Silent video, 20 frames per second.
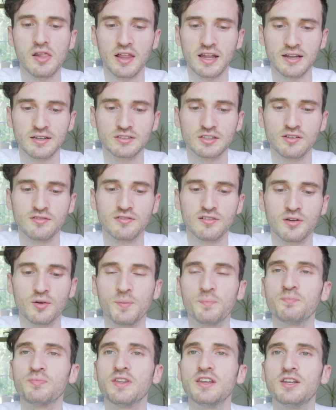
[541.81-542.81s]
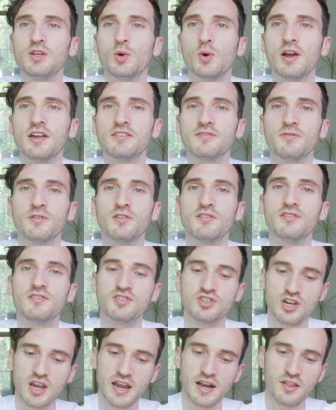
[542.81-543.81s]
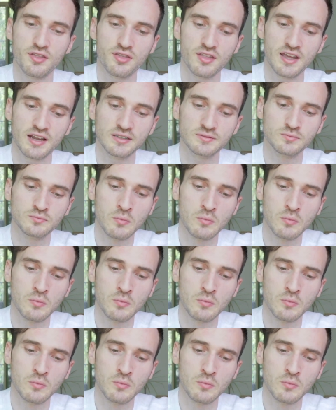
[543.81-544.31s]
like, this is a US versus China thing.